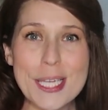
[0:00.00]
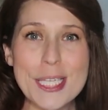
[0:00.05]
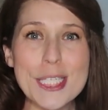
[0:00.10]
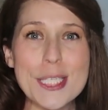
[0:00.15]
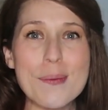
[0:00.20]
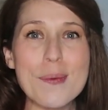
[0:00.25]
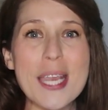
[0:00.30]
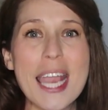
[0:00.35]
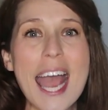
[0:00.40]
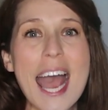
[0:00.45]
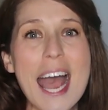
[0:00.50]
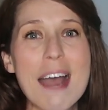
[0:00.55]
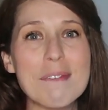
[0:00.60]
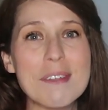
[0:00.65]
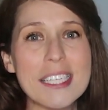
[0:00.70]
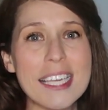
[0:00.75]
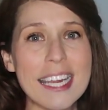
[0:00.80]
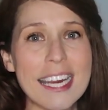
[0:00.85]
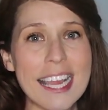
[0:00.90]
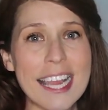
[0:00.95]
So we have
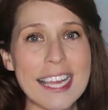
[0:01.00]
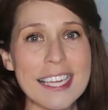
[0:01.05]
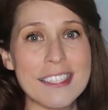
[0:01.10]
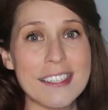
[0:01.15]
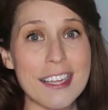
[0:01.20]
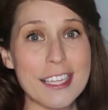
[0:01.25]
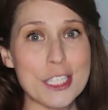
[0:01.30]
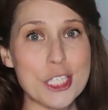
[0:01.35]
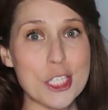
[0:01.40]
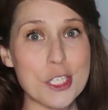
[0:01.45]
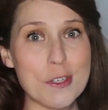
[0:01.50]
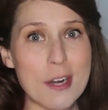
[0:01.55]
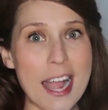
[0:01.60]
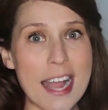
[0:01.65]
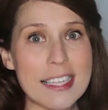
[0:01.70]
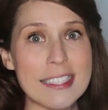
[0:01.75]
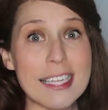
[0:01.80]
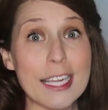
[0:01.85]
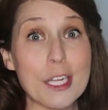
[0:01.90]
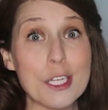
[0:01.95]
to get a handle on
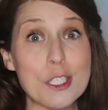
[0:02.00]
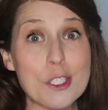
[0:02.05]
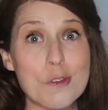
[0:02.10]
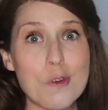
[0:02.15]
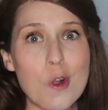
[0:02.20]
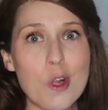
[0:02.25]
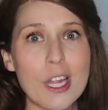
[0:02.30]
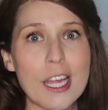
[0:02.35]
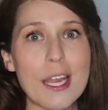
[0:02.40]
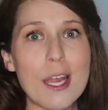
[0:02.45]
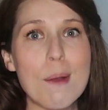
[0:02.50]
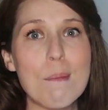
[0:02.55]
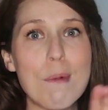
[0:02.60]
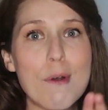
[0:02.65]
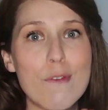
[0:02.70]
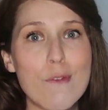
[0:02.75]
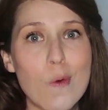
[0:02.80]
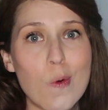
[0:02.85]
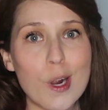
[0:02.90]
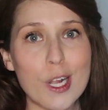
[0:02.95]
stress and control it
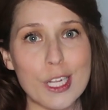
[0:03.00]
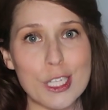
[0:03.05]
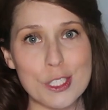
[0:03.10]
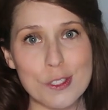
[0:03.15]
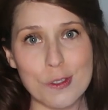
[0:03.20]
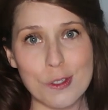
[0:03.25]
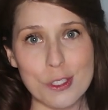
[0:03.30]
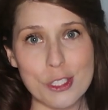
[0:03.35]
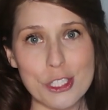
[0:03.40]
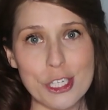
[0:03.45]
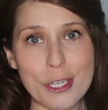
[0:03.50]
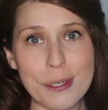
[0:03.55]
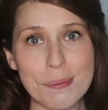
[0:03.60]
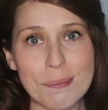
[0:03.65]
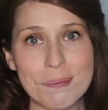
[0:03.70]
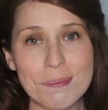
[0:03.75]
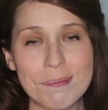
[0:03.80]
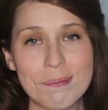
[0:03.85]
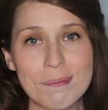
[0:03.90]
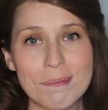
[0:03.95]
before it controls you.